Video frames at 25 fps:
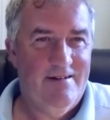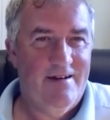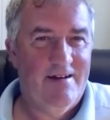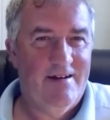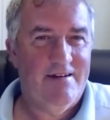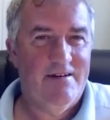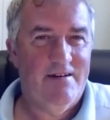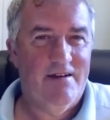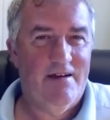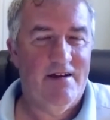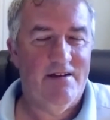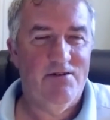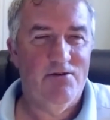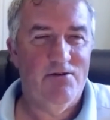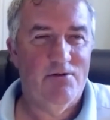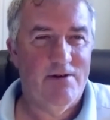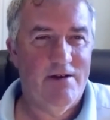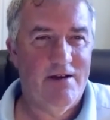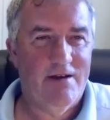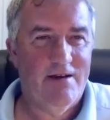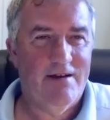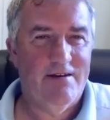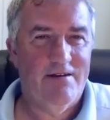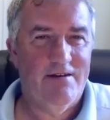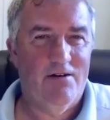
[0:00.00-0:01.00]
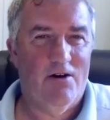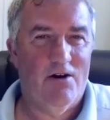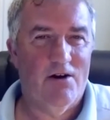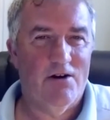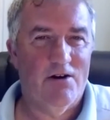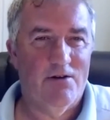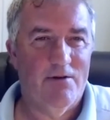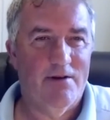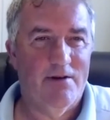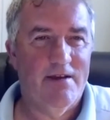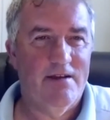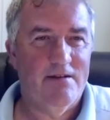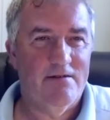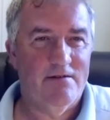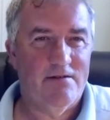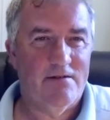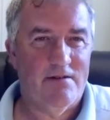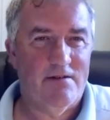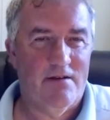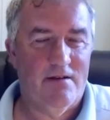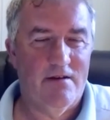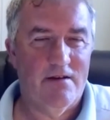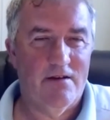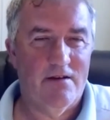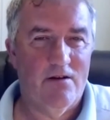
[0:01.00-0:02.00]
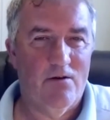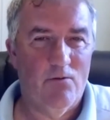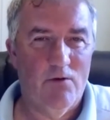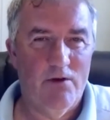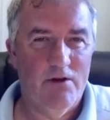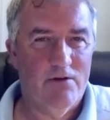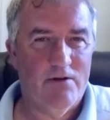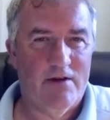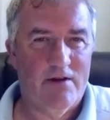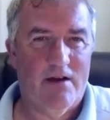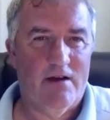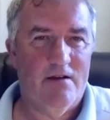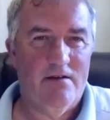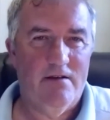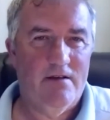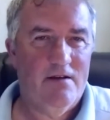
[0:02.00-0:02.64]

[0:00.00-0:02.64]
And you can't argue against it. And they go, well, you can't.